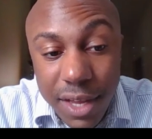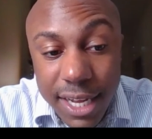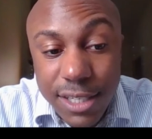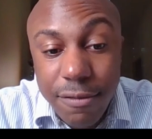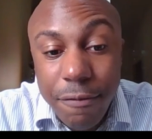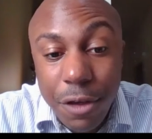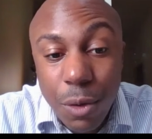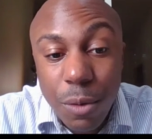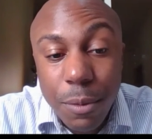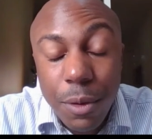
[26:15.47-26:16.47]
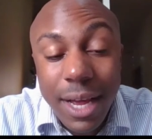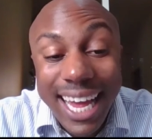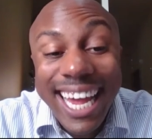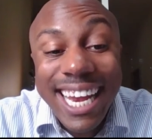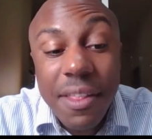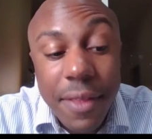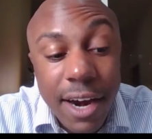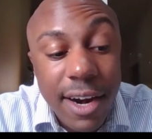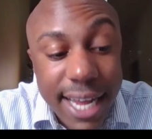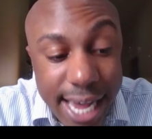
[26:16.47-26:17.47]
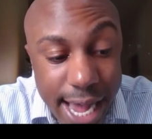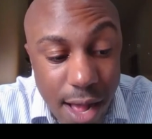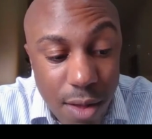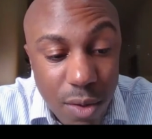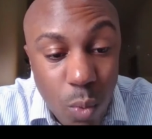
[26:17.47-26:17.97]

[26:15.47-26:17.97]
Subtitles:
It's viewable in their account.